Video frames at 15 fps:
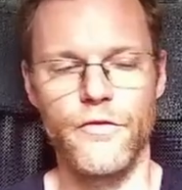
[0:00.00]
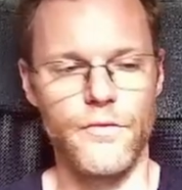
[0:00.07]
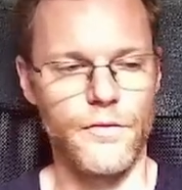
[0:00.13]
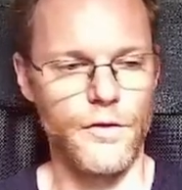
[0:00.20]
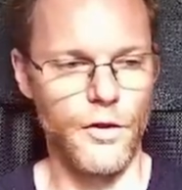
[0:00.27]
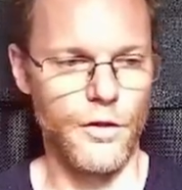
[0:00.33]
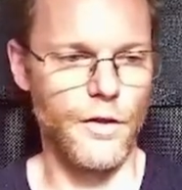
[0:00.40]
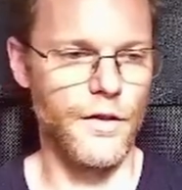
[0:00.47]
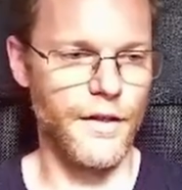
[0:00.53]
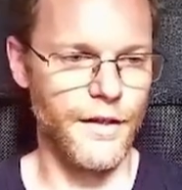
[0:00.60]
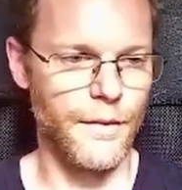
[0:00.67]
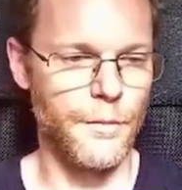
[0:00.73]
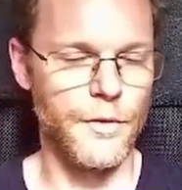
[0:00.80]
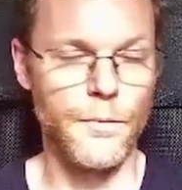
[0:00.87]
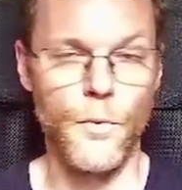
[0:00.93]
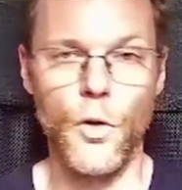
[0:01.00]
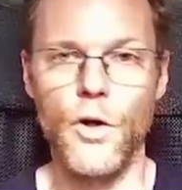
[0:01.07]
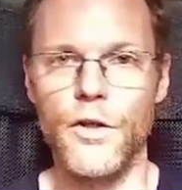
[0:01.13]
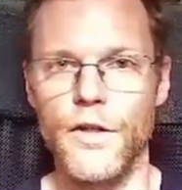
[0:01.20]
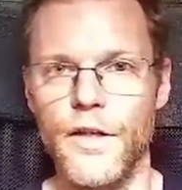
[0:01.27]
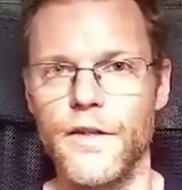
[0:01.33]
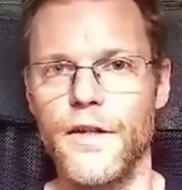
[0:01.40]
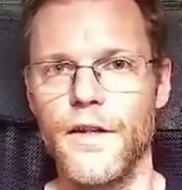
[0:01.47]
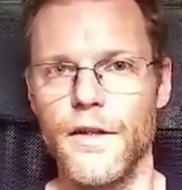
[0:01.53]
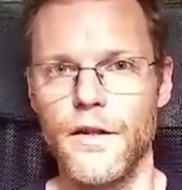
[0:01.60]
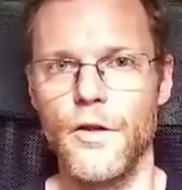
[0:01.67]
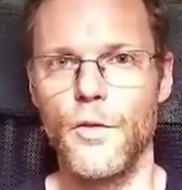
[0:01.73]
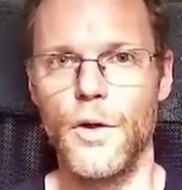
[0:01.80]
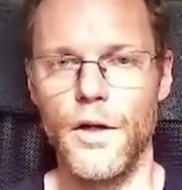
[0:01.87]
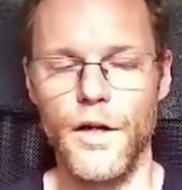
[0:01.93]
or a little bit more than the
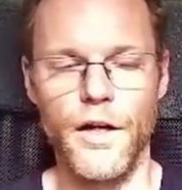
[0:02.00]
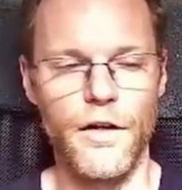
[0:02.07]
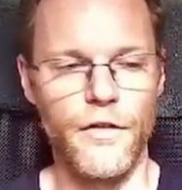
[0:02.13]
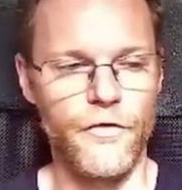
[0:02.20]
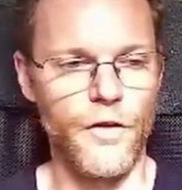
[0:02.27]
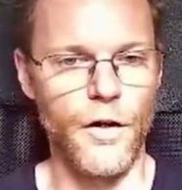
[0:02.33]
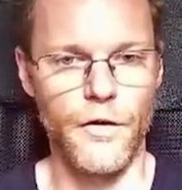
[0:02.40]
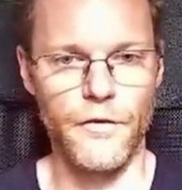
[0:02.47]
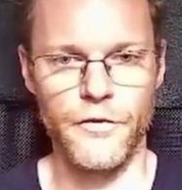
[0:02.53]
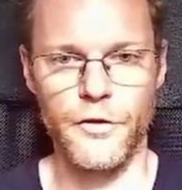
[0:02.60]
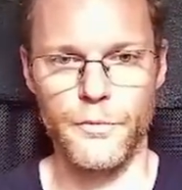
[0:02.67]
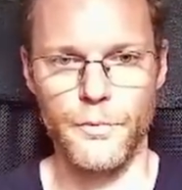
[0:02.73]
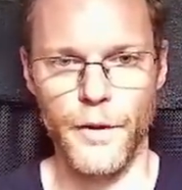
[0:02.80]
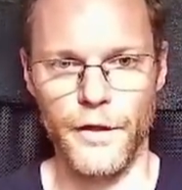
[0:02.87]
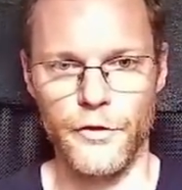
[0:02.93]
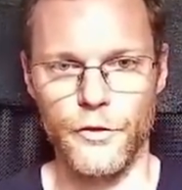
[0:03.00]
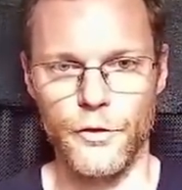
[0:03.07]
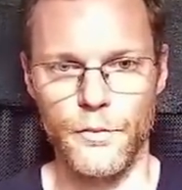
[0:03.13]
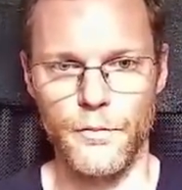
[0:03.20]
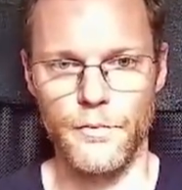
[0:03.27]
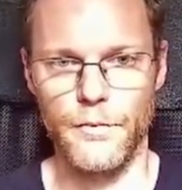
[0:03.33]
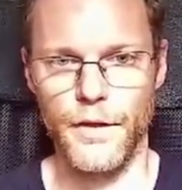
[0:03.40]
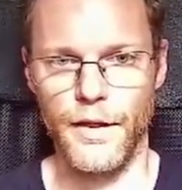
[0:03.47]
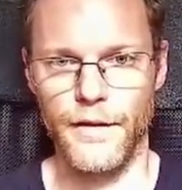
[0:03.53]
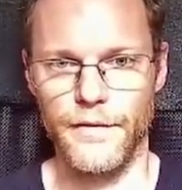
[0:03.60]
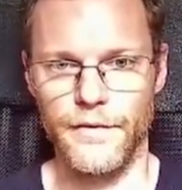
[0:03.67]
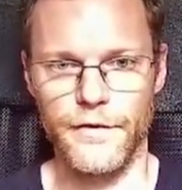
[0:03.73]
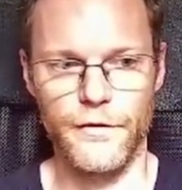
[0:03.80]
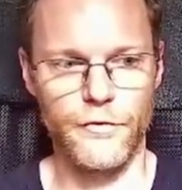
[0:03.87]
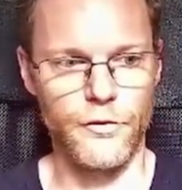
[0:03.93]
lower half of the spectrum as
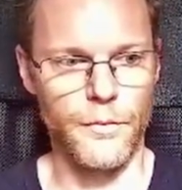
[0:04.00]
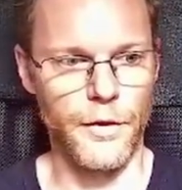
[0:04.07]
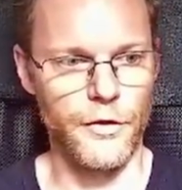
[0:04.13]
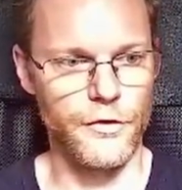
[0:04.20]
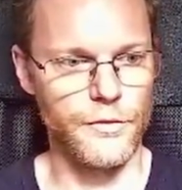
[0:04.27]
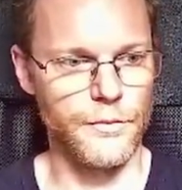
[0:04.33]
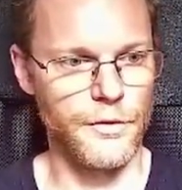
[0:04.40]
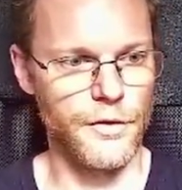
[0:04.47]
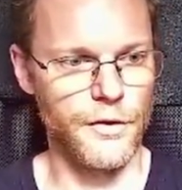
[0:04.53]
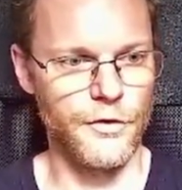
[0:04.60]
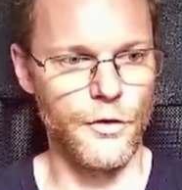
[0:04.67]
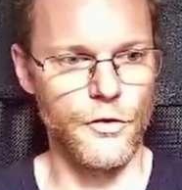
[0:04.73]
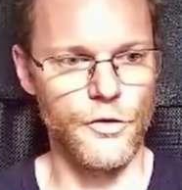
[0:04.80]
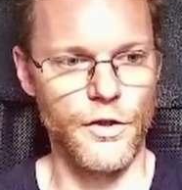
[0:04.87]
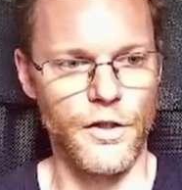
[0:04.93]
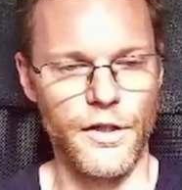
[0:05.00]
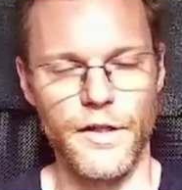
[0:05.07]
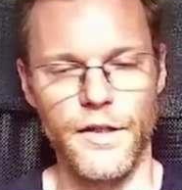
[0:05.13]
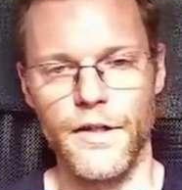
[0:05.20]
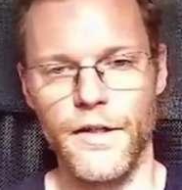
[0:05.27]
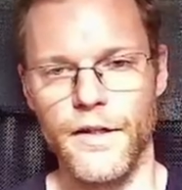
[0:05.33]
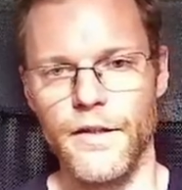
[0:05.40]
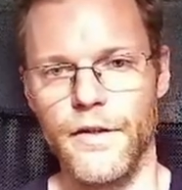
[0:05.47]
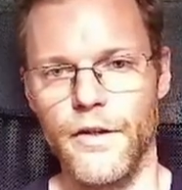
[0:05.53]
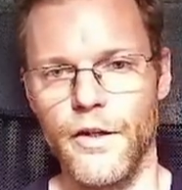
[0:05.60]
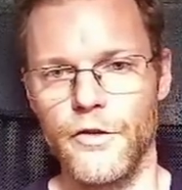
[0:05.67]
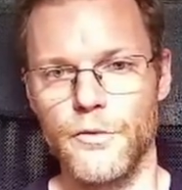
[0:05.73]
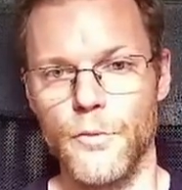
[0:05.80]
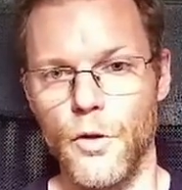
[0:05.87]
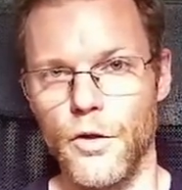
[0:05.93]
information, because usually there is
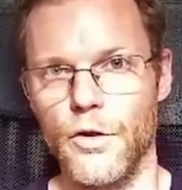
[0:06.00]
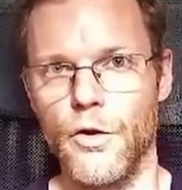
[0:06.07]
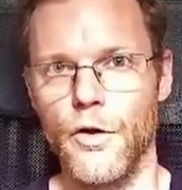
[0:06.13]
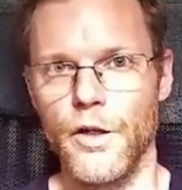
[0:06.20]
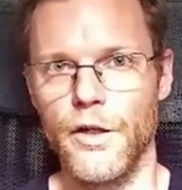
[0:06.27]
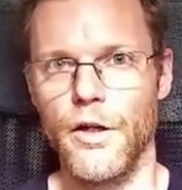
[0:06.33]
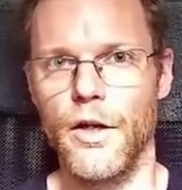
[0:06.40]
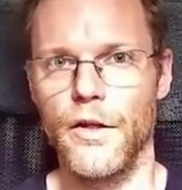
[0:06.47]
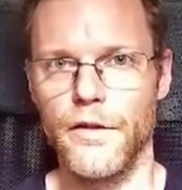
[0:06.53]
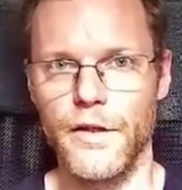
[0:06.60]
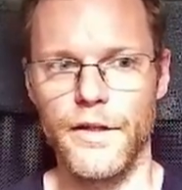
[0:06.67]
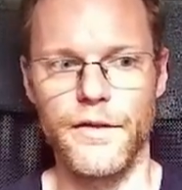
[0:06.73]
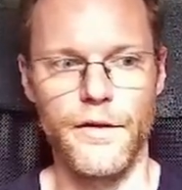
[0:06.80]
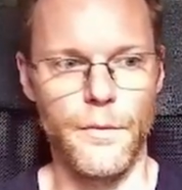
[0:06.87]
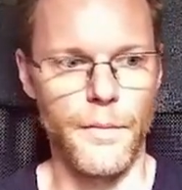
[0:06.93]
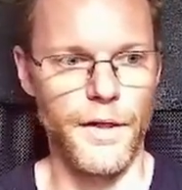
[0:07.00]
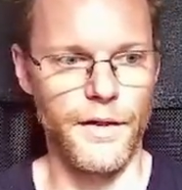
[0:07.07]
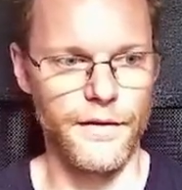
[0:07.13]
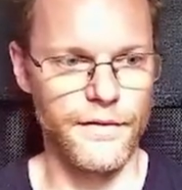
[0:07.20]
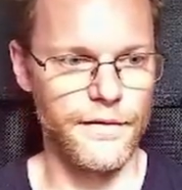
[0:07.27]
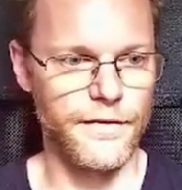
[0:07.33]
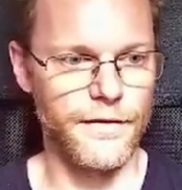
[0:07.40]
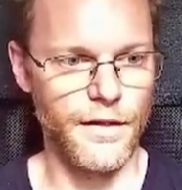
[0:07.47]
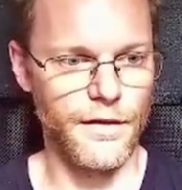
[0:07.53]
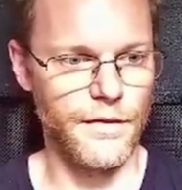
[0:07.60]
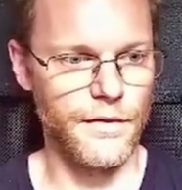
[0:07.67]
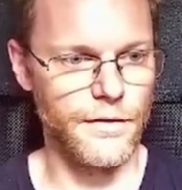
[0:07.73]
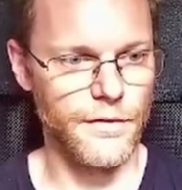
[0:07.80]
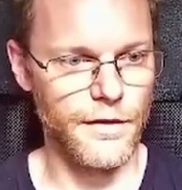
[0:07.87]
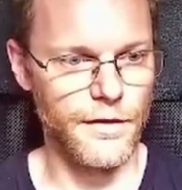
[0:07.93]
more going on in the bass than
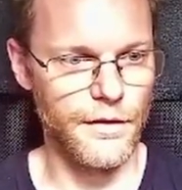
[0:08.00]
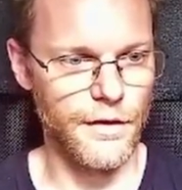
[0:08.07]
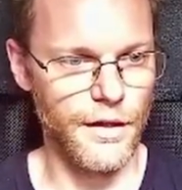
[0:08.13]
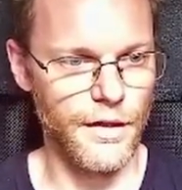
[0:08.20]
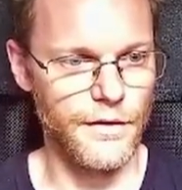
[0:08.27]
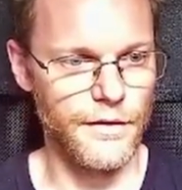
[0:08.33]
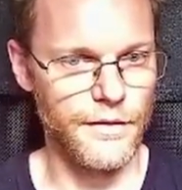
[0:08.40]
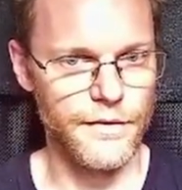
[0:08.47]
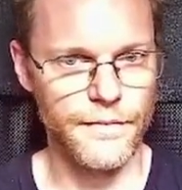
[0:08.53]
in the heights.